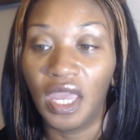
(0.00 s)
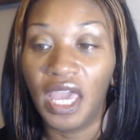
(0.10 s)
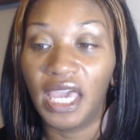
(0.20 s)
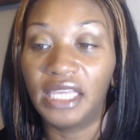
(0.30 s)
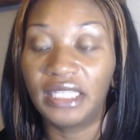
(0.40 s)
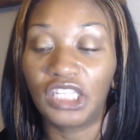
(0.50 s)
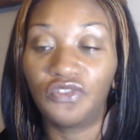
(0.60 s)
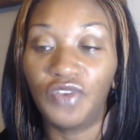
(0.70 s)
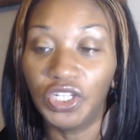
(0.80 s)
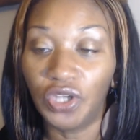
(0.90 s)
And he says,
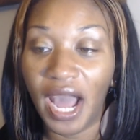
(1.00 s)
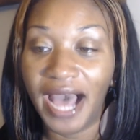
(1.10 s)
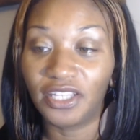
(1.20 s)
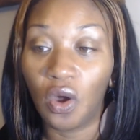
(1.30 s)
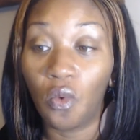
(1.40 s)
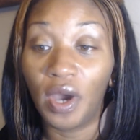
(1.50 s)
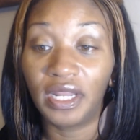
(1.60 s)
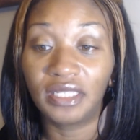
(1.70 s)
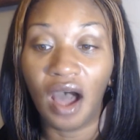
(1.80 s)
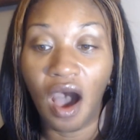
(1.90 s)
fix your eyes on what
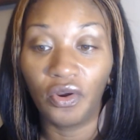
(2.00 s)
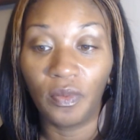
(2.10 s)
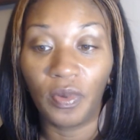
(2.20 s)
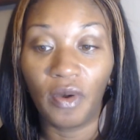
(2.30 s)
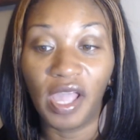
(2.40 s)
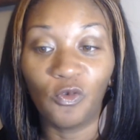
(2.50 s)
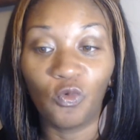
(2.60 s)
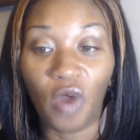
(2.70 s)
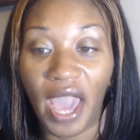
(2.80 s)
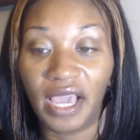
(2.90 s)
is honorable and
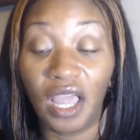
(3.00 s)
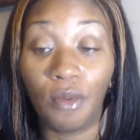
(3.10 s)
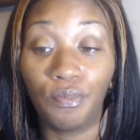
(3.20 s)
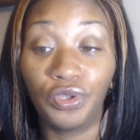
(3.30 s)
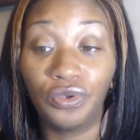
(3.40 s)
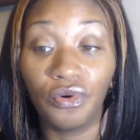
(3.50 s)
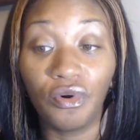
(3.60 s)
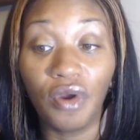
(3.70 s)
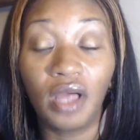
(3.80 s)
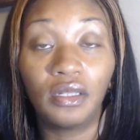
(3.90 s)
right and
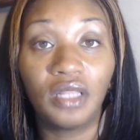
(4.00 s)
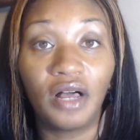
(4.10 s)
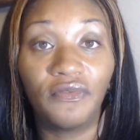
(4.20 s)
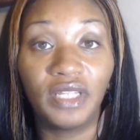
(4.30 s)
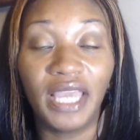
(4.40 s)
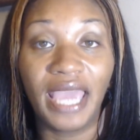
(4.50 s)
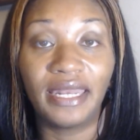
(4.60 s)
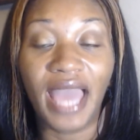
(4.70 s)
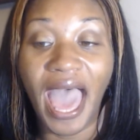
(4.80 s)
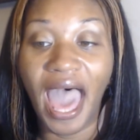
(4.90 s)
pure, lovely
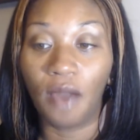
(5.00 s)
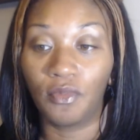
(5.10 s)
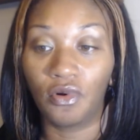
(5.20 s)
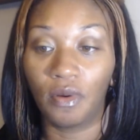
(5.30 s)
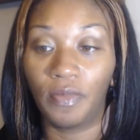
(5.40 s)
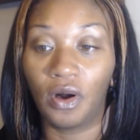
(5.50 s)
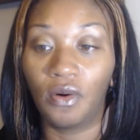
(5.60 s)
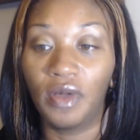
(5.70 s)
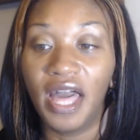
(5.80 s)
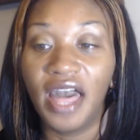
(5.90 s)
and
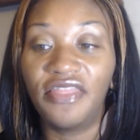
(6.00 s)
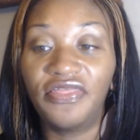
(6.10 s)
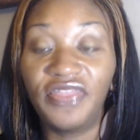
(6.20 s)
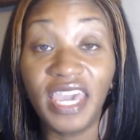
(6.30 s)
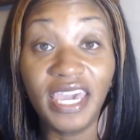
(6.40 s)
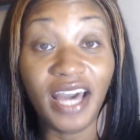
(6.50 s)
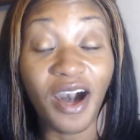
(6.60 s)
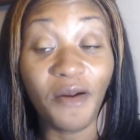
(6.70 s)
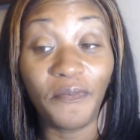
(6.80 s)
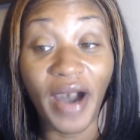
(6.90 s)
admirable. Think
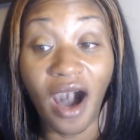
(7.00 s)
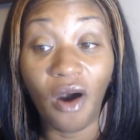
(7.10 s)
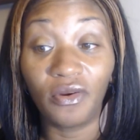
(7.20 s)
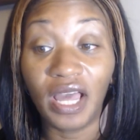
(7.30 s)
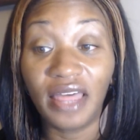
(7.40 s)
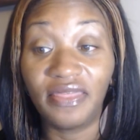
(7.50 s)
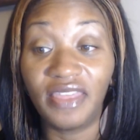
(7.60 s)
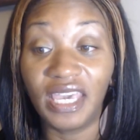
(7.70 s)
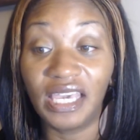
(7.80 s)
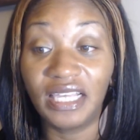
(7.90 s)
about
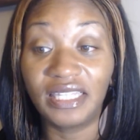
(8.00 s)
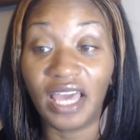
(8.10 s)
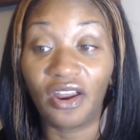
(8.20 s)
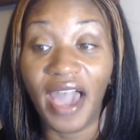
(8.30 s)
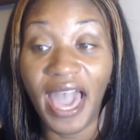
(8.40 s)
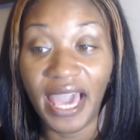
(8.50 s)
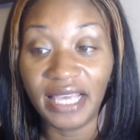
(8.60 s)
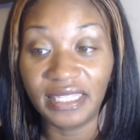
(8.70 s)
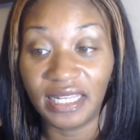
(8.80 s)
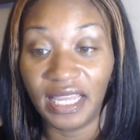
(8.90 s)
things that are
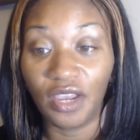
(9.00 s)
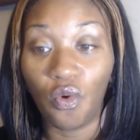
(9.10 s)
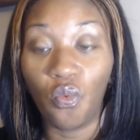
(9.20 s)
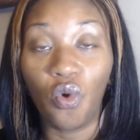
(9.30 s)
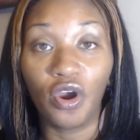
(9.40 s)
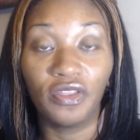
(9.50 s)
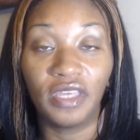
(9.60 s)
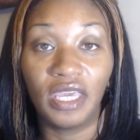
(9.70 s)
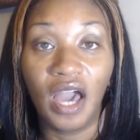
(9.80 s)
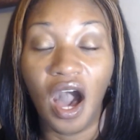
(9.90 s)
excellent,
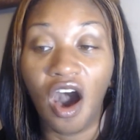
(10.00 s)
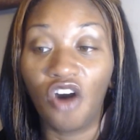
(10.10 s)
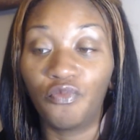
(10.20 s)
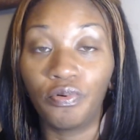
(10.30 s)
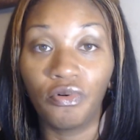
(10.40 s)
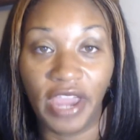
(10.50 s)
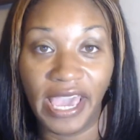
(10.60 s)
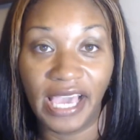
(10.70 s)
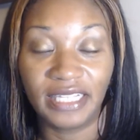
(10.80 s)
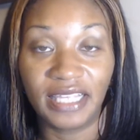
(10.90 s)
worthy of
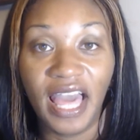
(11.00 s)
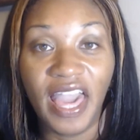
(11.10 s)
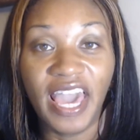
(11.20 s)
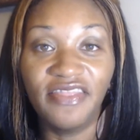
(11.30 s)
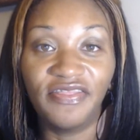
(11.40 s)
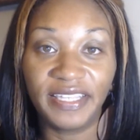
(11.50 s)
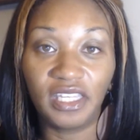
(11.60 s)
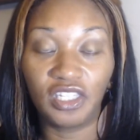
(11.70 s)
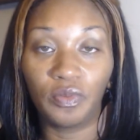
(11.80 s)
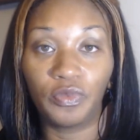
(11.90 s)
praise. And this
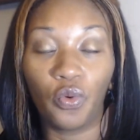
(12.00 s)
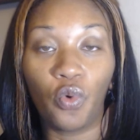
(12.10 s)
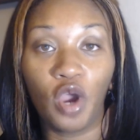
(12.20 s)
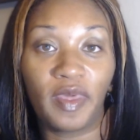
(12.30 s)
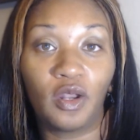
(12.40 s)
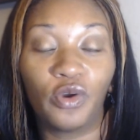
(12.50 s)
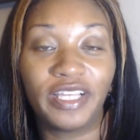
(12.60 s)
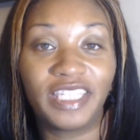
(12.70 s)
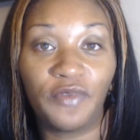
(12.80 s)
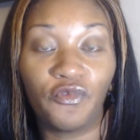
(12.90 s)
is the word that the Lord
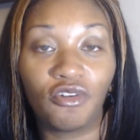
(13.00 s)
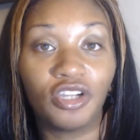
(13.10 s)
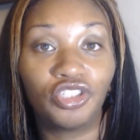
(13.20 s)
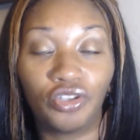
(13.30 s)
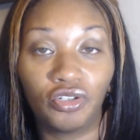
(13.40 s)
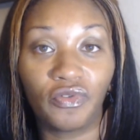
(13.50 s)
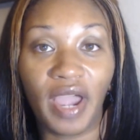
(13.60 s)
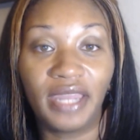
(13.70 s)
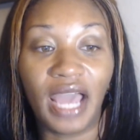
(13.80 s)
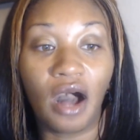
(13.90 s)
is giving for his children
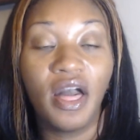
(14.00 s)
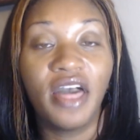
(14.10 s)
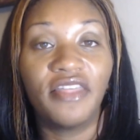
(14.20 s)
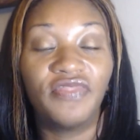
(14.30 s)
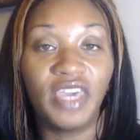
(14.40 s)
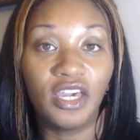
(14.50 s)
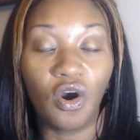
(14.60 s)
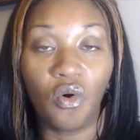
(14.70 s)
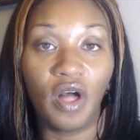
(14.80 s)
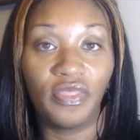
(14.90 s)
right now. Think
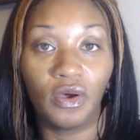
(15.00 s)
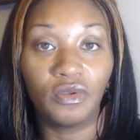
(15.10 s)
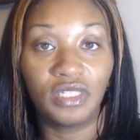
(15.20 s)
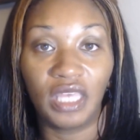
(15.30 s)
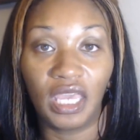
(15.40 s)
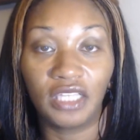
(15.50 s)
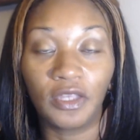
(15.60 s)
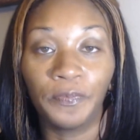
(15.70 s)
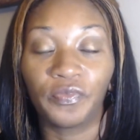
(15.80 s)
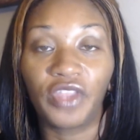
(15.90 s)
on those things
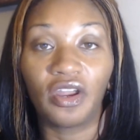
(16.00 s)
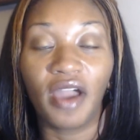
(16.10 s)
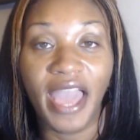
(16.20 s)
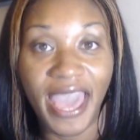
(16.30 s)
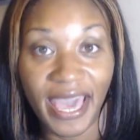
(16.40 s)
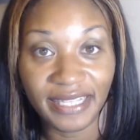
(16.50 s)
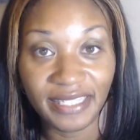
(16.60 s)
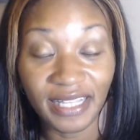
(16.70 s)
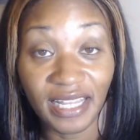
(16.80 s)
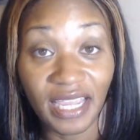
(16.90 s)
that are
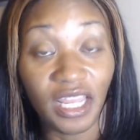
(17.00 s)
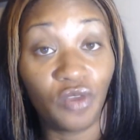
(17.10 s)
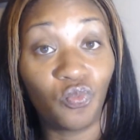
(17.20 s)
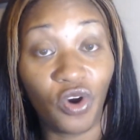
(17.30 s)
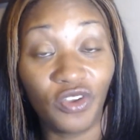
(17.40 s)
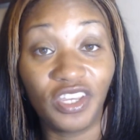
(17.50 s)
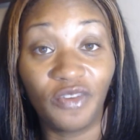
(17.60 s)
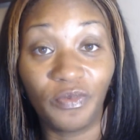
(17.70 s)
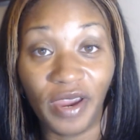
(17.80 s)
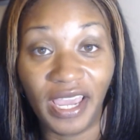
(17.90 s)
excellent and worthy
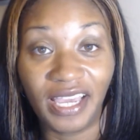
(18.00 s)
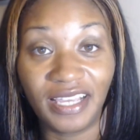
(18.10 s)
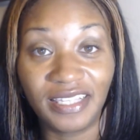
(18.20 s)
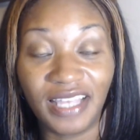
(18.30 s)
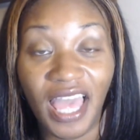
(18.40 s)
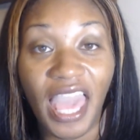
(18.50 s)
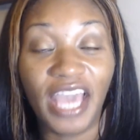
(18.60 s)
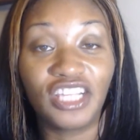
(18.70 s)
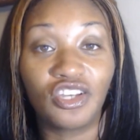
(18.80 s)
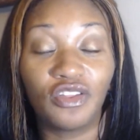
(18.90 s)
of praise.
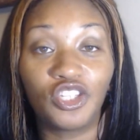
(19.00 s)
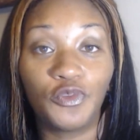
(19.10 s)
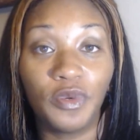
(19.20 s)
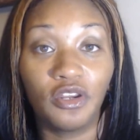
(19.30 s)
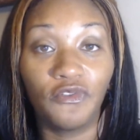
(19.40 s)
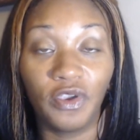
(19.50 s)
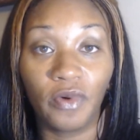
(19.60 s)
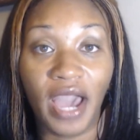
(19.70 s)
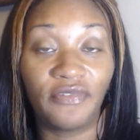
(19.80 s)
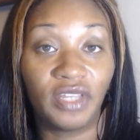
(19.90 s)
And so the spirit of fear will
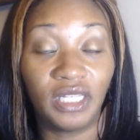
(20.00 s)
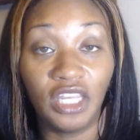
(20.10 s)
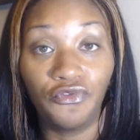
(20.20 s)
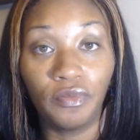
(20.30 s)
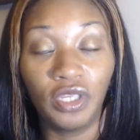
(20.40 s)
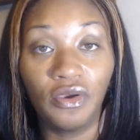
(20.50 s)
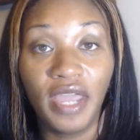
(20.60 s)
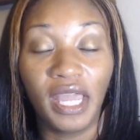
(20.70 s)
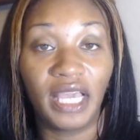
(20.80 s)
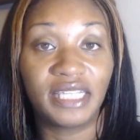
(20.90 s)
have to leave from you.
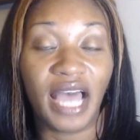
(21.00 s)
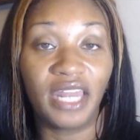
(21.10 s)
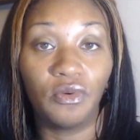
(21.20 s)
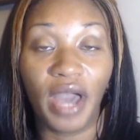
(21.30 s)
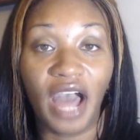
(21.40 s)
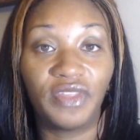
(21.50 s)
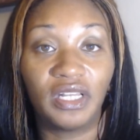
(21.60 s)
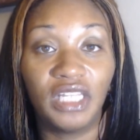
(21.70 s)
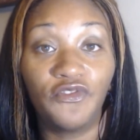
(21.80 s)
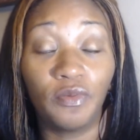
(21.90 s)
Anxiety will have to
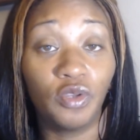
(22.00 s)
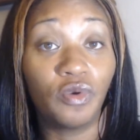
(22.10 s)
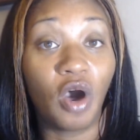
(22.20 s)
leave from you.